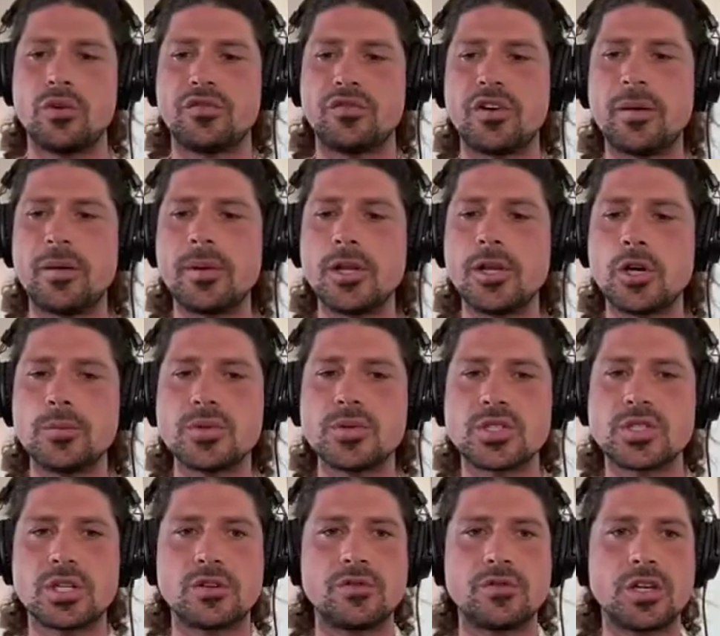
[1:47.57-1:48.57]
So with family
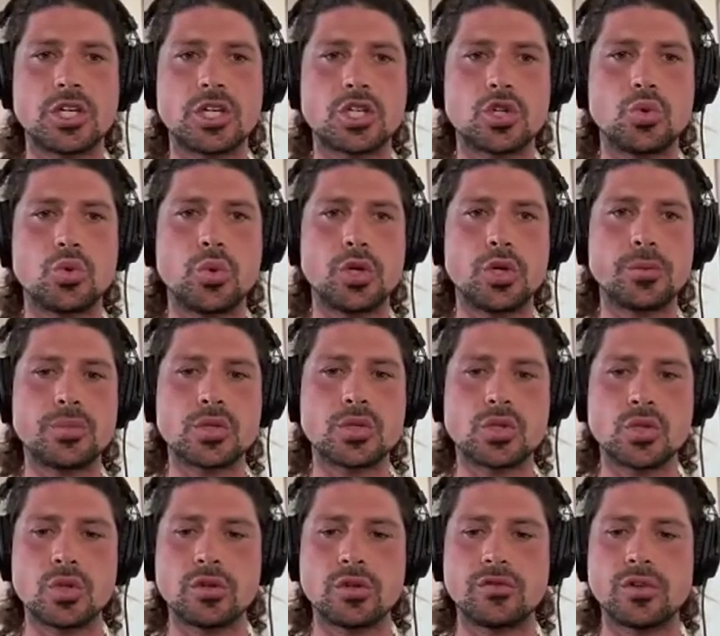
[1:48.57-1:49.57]
observation, we
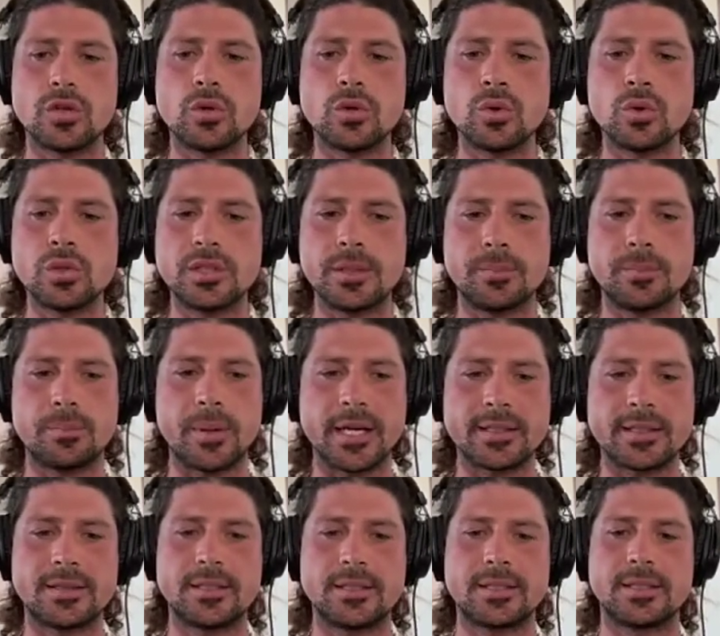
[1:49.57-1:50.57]
observe all the
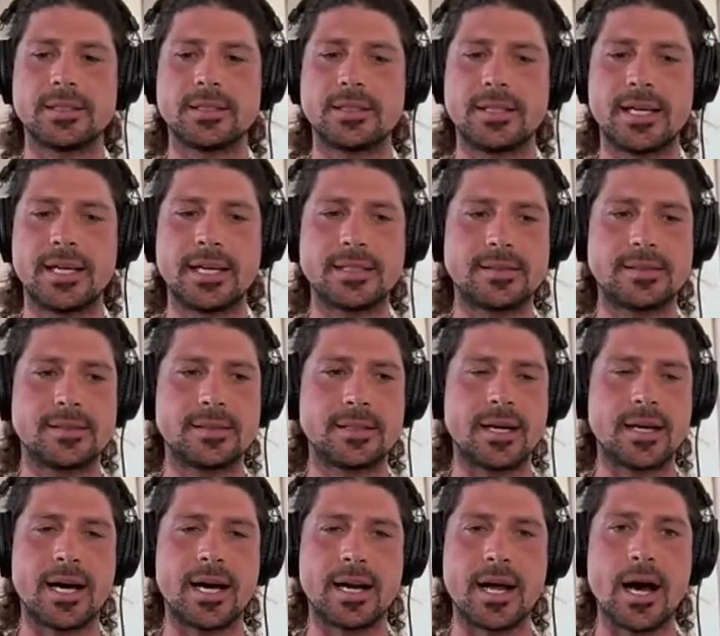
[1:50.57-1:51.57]
patterns that are
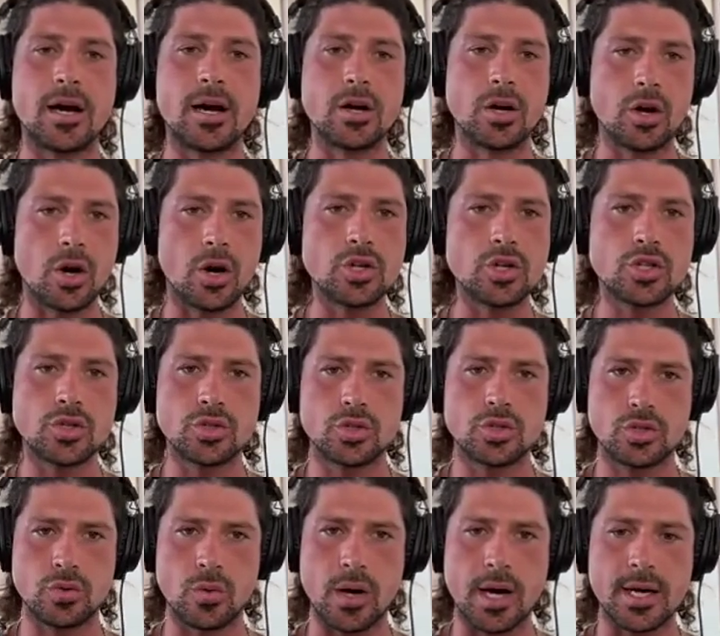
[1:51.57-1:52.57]
unconscious to
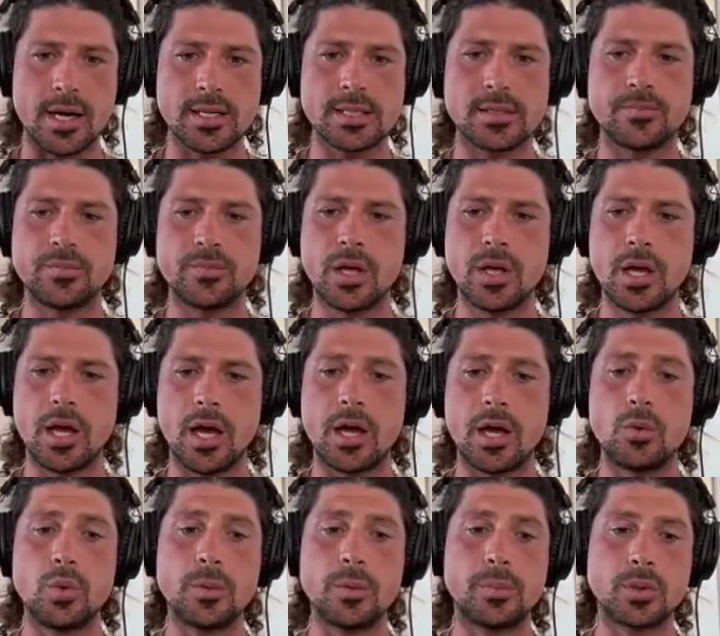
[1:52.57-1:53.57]
us, and
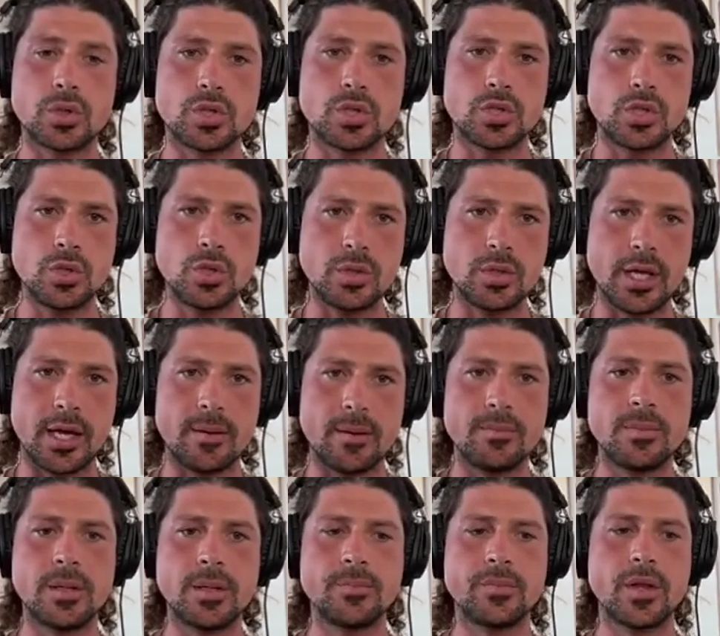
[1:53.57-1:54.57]
we pursue
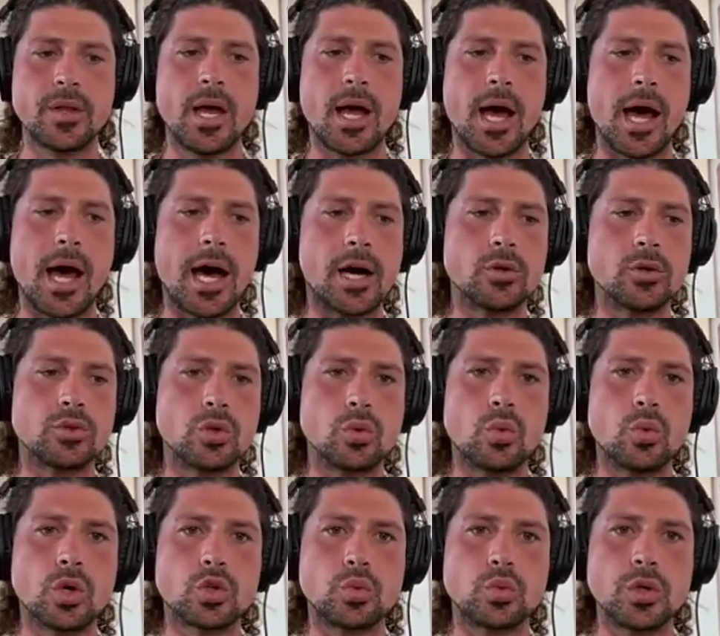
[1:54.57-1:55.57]
them out of
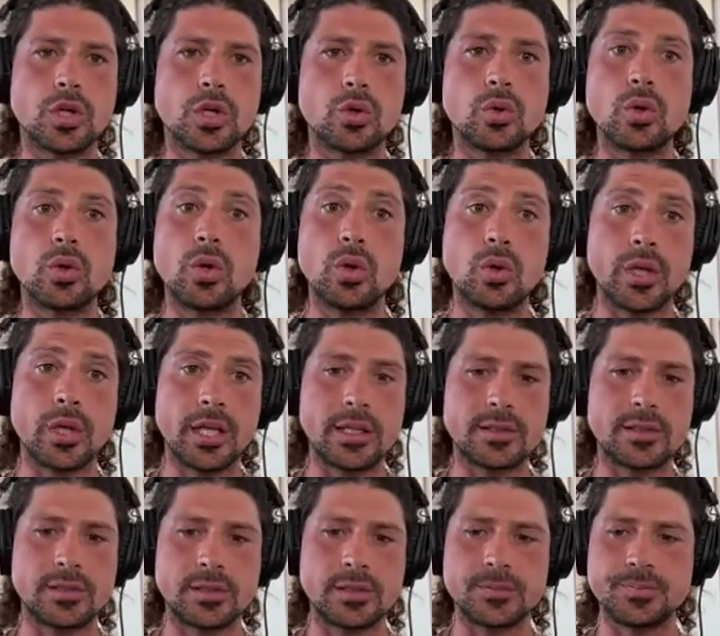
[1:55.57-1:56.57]
what we call
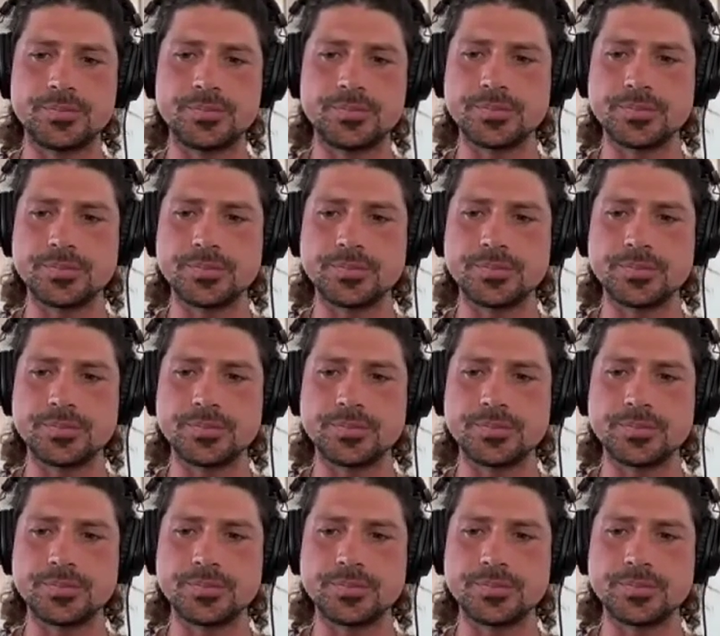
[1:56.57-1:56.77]
loyalty.